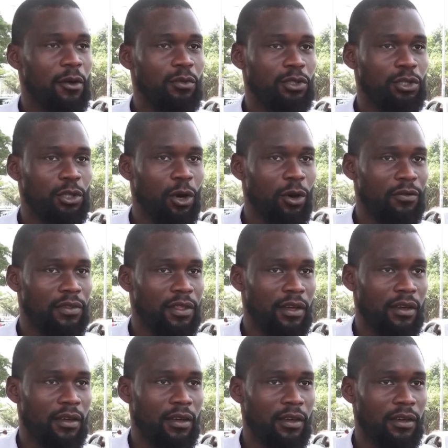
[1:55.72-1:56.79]
we'll be sure of
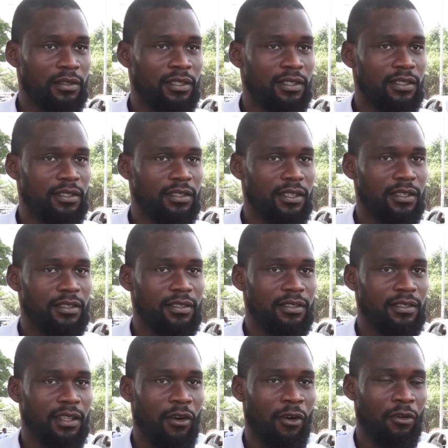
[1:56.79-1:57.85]
the
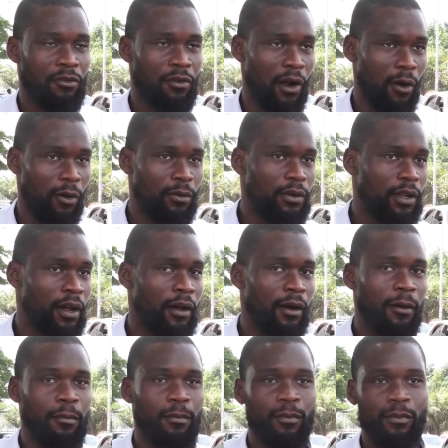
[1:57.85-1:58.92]
citizens on ground.
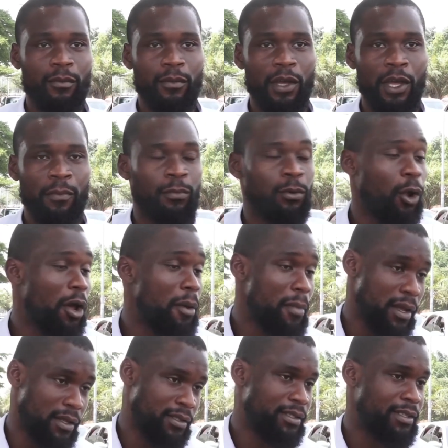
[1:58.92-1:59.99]
Um,
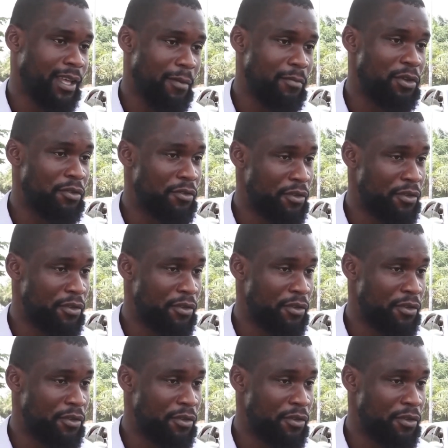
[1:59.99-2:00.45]
employments can be